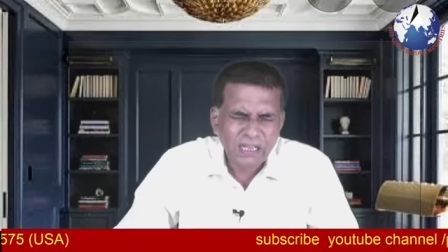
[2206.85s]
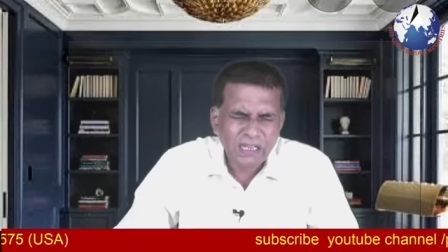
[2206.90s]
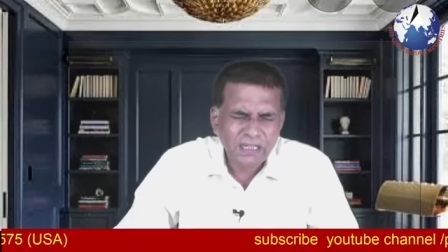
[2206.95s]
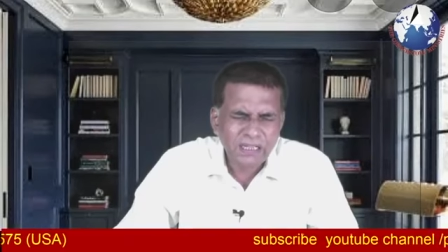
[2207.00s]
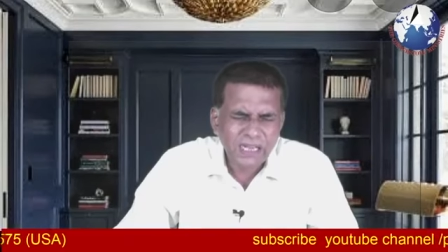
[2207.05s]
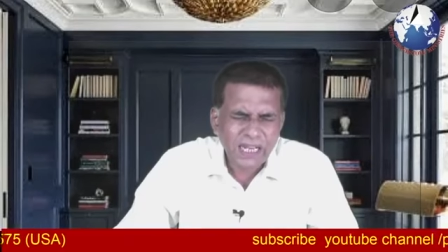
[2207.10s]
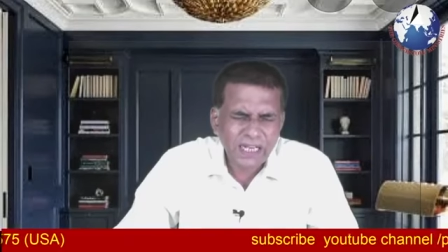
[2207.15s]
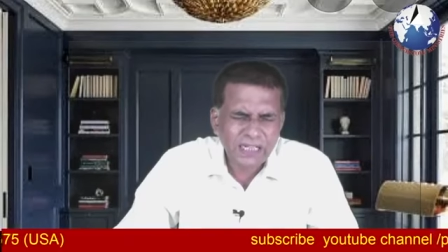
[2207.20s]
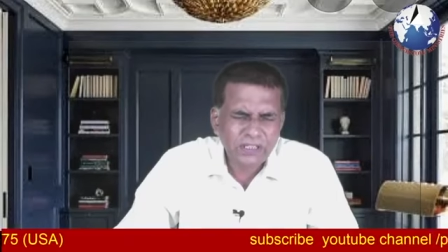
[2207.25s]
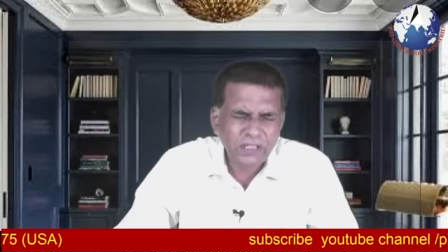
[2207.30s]

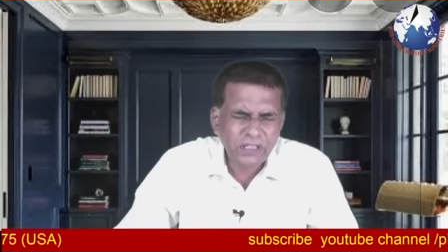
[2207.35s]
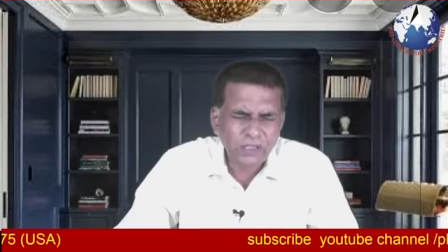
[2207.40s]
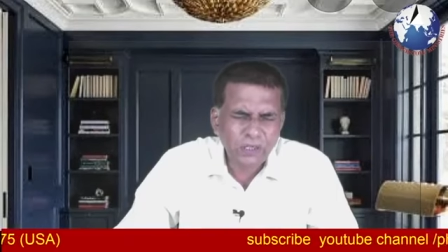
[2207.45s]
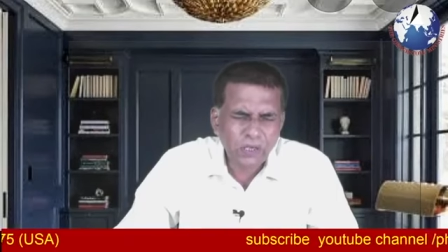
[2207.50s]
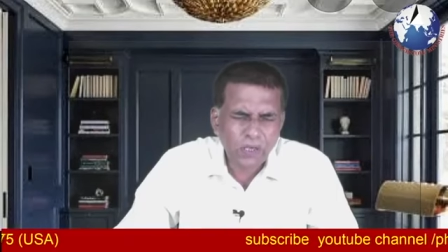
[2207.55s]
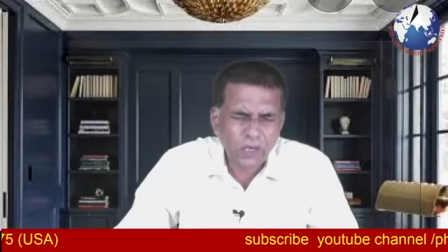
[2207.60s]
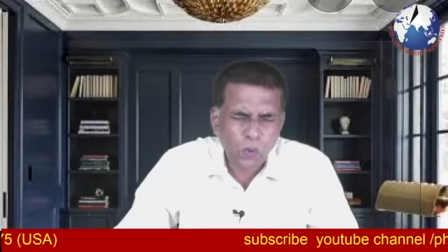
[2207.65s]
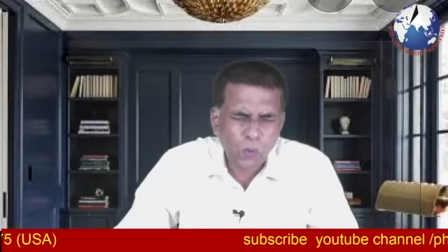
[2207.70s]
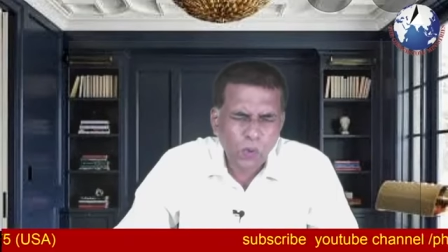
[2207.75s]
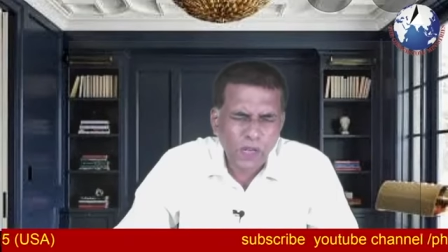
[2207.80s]
Let
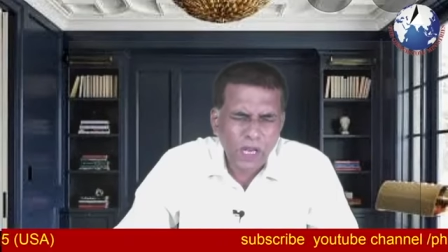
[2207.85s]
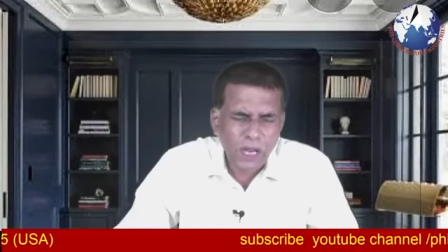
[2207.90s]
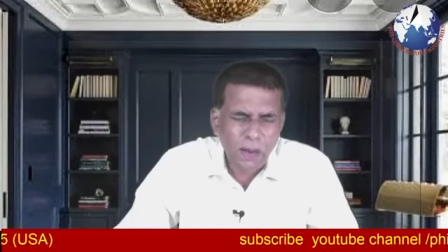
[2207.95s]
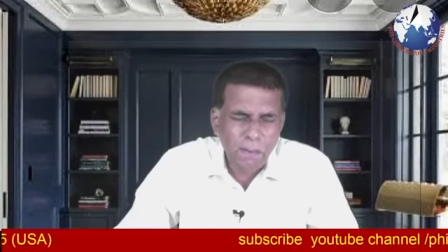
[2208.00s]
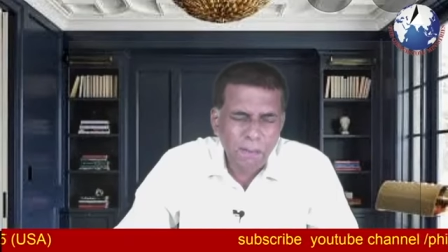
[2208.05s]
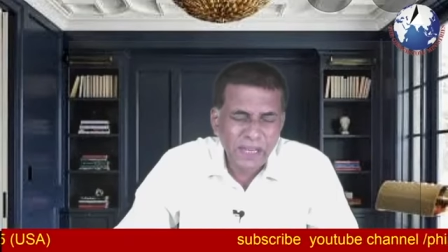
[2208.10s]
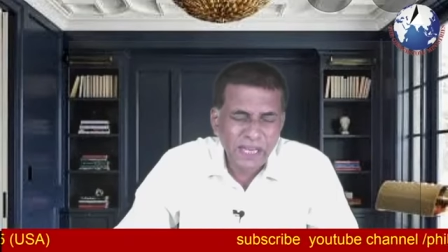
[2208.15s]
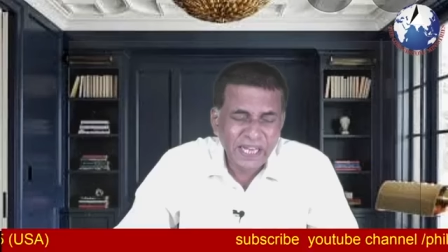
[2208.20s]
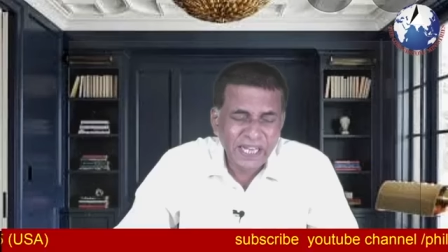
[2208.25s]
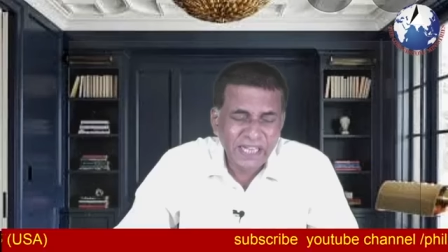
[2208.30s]
your will
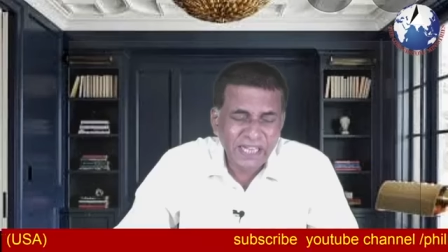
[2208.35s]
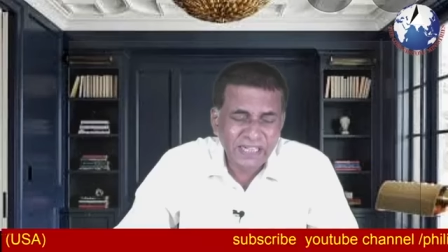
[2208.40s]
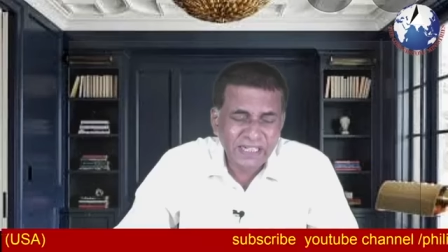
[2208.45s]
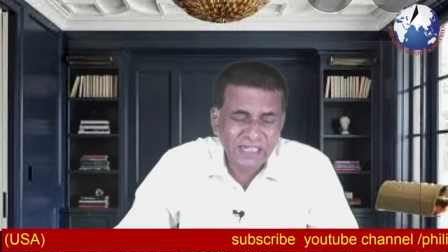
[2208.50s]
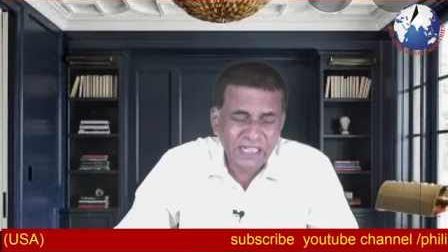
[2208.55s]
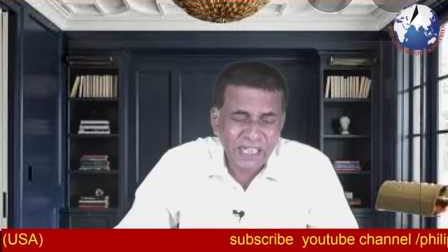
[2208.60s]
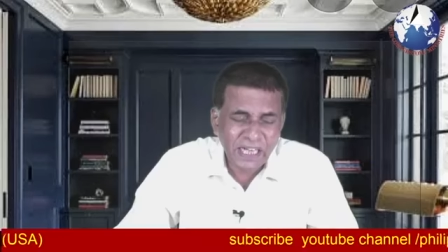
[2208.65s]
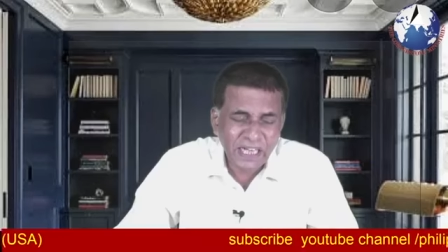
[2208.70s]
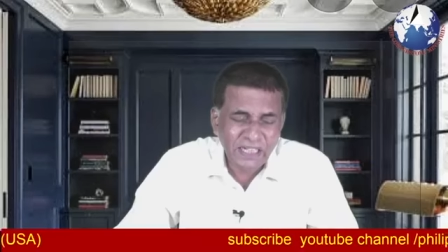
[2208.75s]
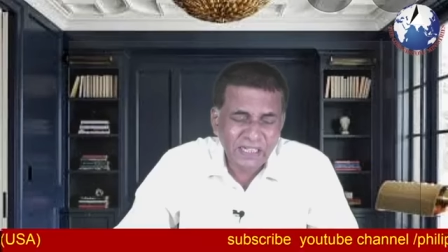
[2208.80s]
be
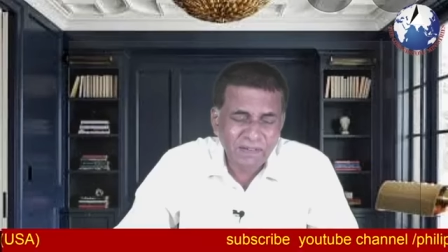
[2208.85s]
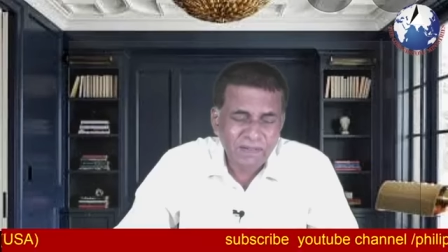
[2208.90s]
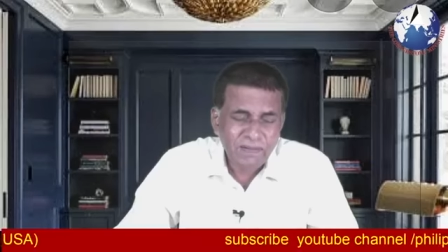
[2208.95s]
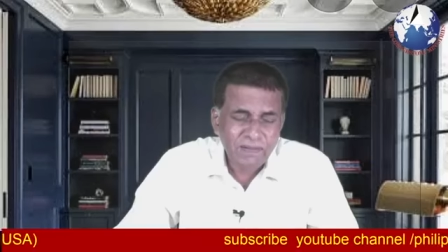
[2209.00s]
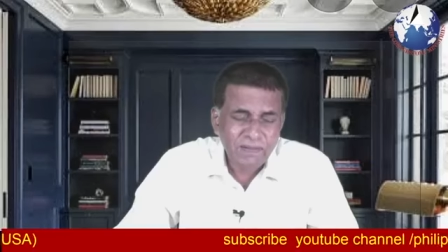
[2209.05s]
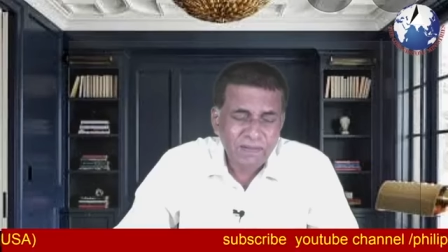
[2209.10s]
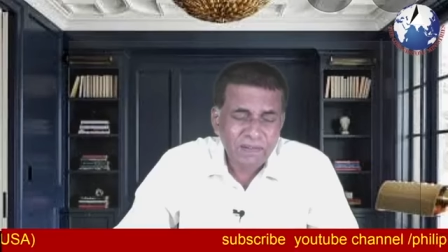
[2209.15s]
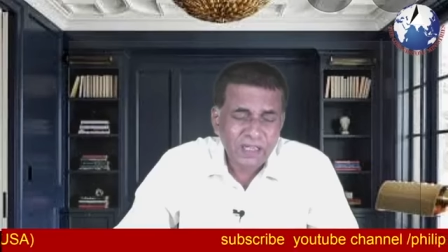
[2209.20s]
done.